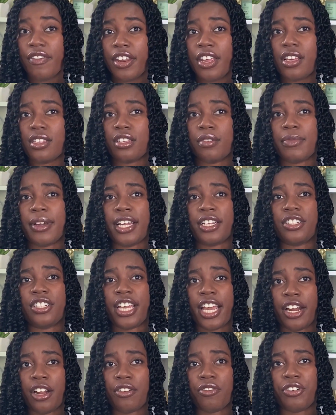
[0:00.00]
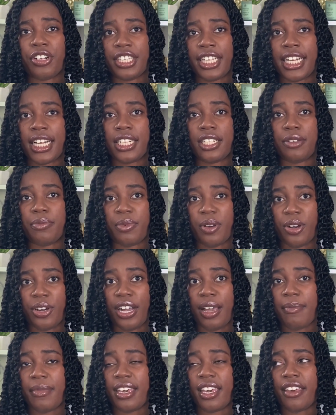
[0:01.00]
videos in my channel related to
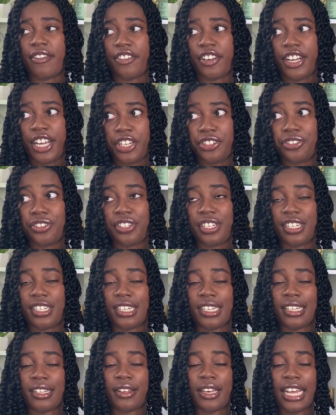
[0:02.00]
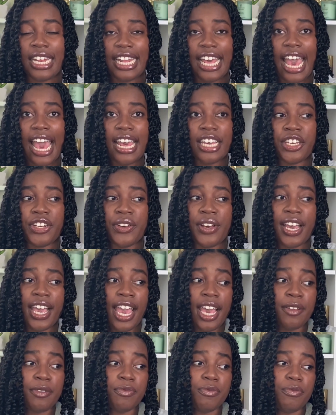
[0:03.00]
programming if you're interested in that. I
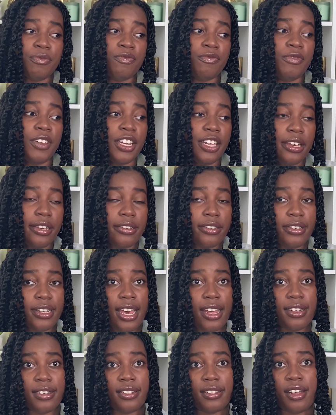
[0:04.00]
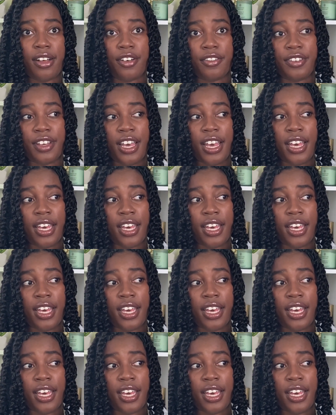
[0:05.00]
got videos on how to solve,